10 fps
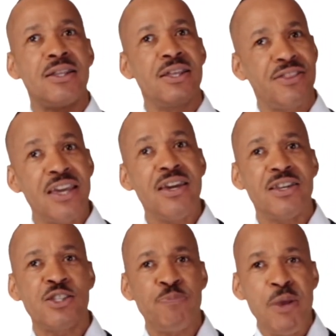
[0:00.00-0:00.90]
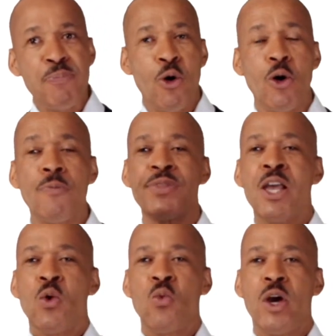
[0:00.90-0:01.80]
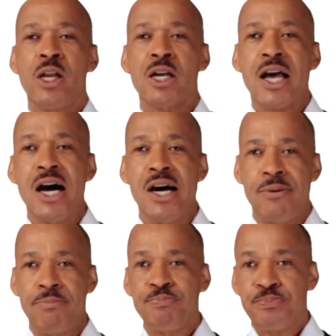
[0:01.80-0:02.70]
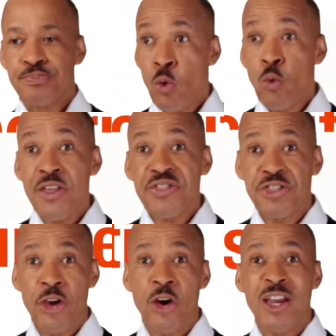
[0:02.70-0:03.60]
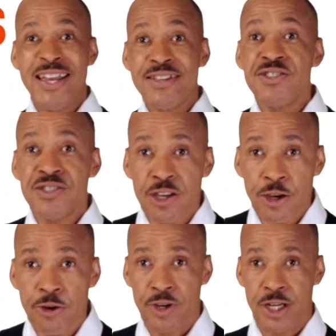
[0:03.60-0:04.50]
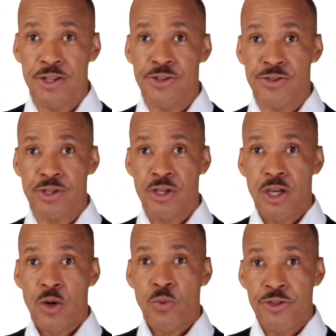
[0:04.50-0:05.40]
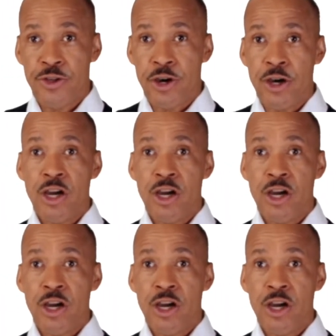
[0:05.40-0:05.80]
the thing is, people will come with their insecurities, with their